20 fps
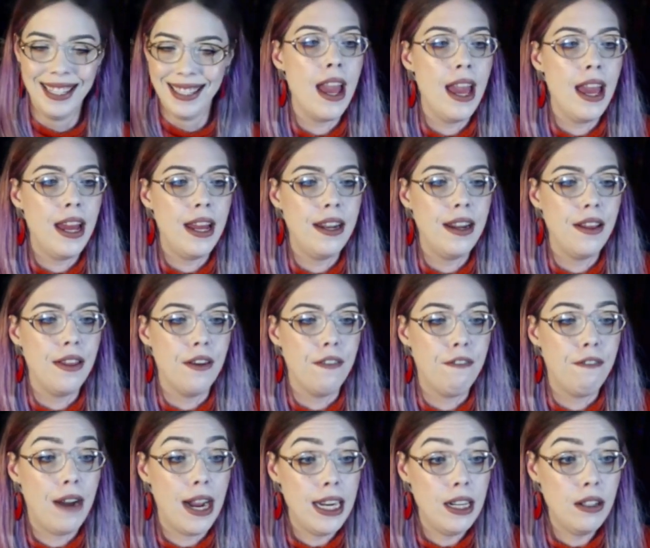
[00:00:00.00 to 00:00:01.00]
And the
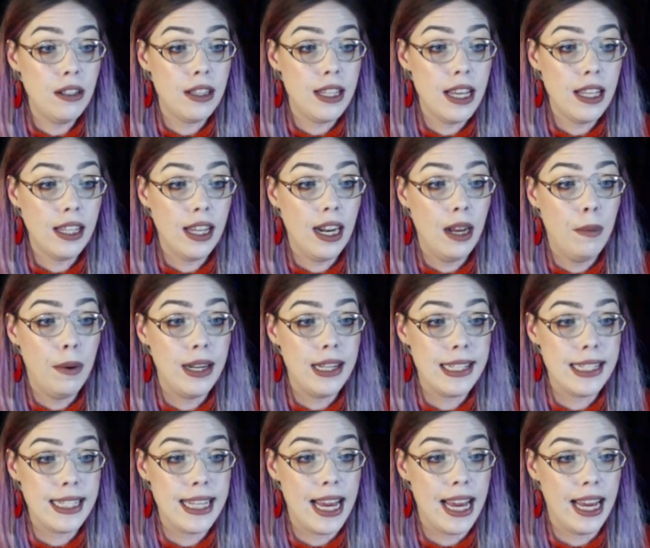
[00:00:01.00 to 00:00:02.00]
final thing that I want to
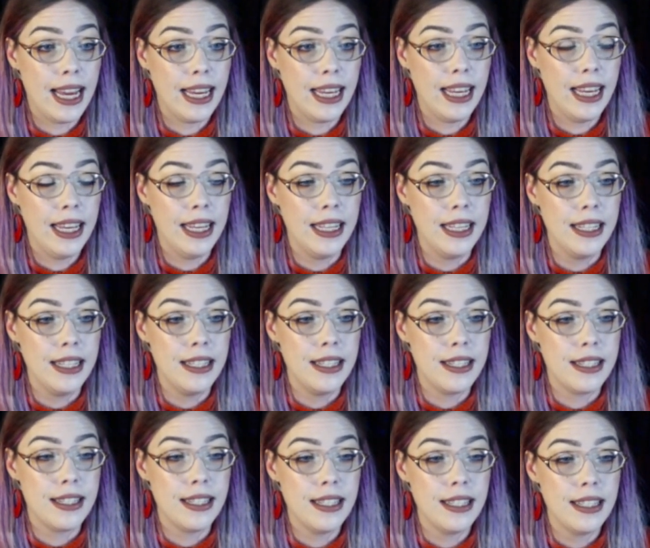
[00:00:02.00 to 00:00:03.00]
say
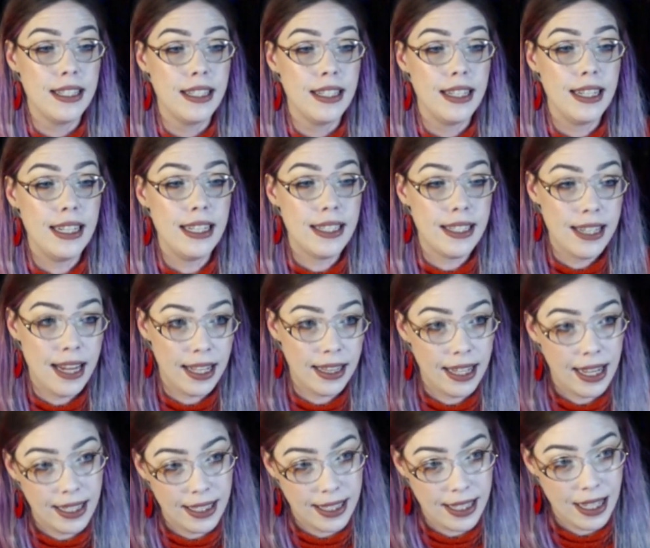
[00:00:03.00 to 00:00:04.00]
is it's not
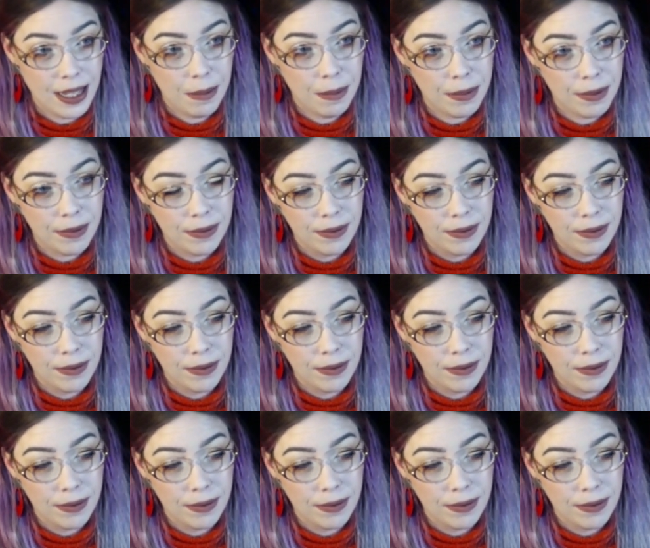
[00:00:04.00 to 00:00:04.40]
that deep.